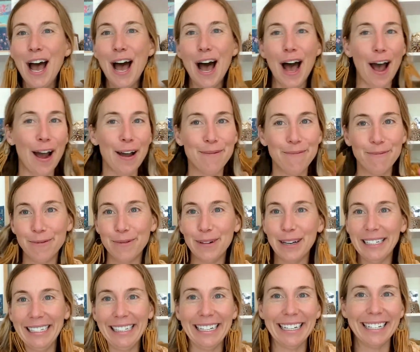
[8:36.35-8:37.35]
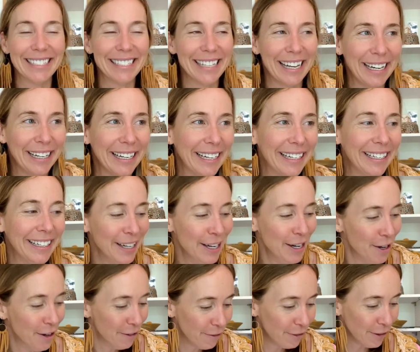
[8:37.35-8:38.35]
I'm really excited
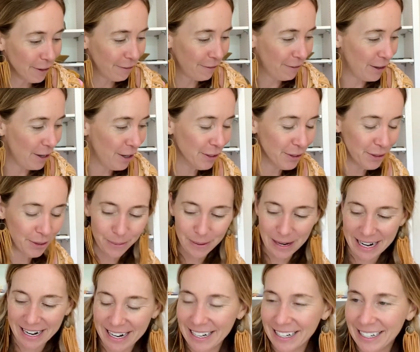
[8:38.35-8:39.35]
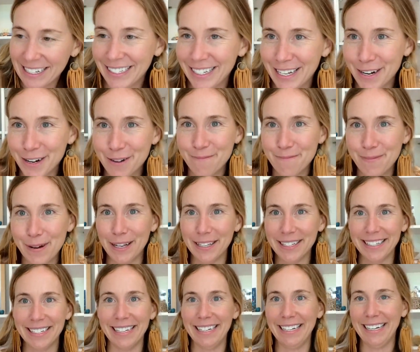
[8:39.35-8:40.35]
for fall to wear it, because here in
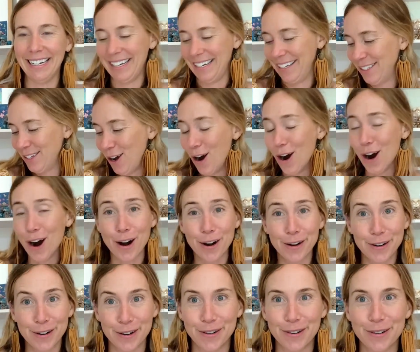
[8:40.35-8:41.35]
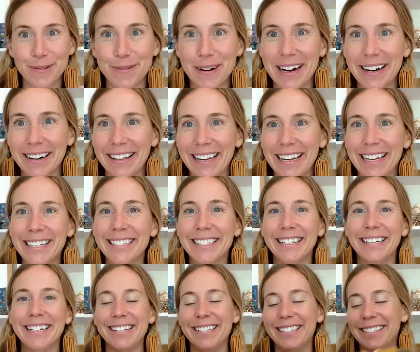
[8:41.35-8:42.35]
Boston, it is harder to wear this.
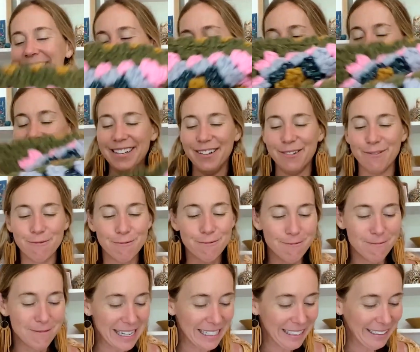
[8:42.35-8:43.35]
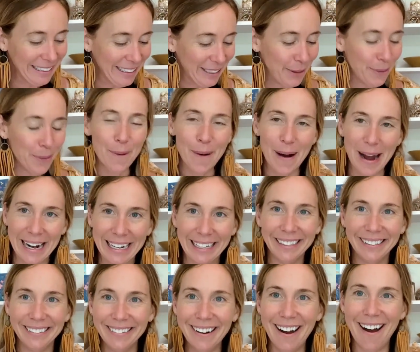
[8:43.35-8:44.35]
It is really
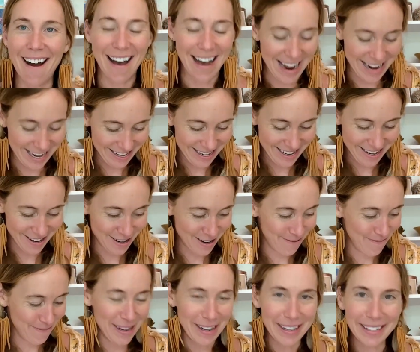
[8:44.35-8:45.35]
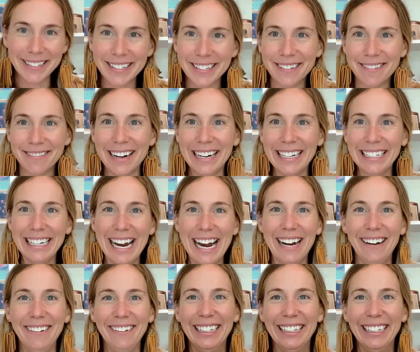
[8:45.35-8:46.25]
quite hot here in Boston right now.